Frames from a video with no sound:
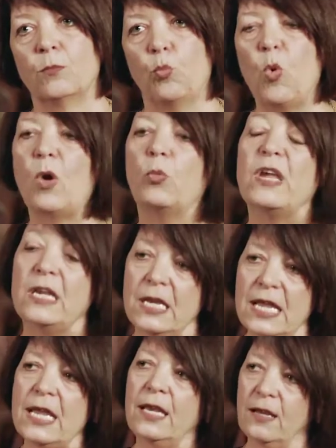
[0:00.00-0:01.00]
what we
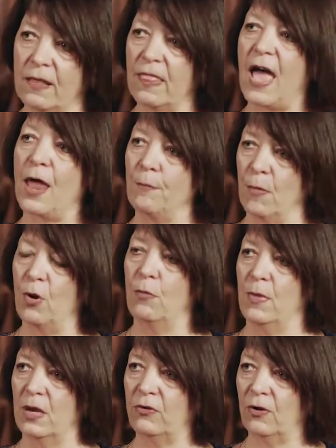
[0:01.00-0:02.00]
need in that
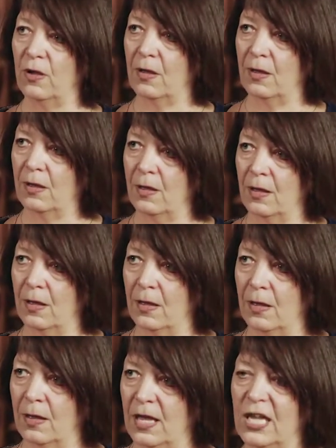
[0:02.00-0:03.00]
moment,
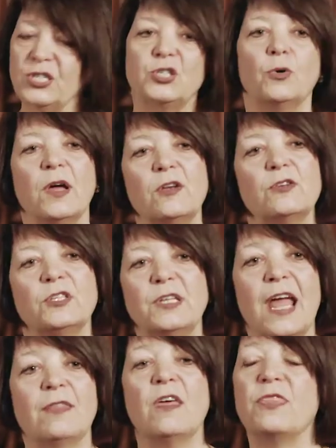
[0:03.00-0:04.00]
is to
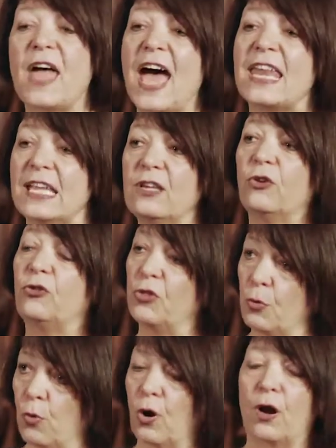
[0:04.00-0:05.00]
understand that that is
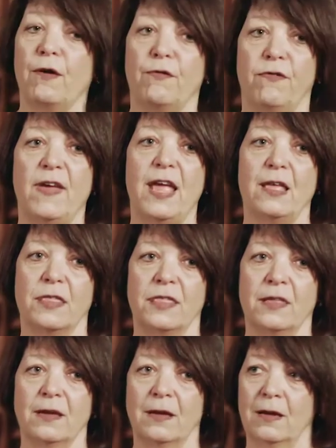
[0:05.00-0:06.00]
the work of
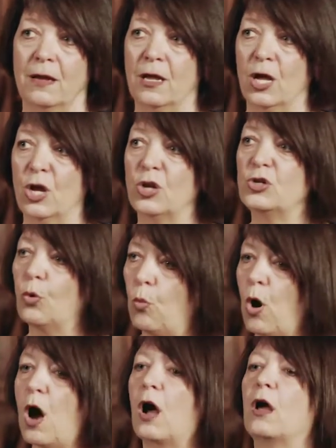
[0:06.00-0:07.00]
faith, to
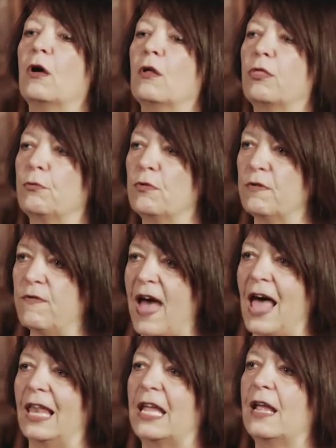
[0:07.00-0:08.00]
walk through the
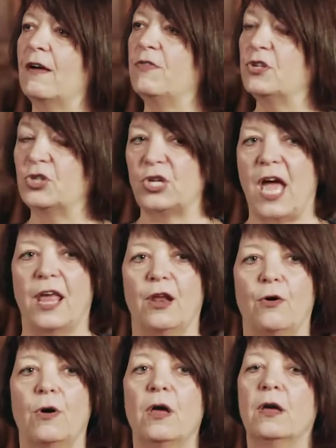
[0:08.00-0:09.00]
valley of the
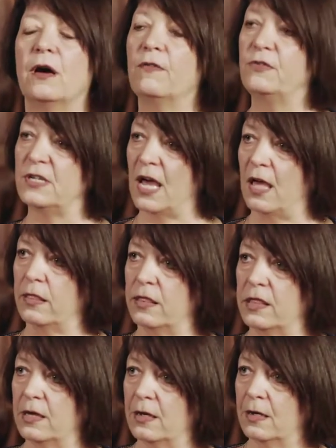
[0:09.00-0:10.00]
shadow of death,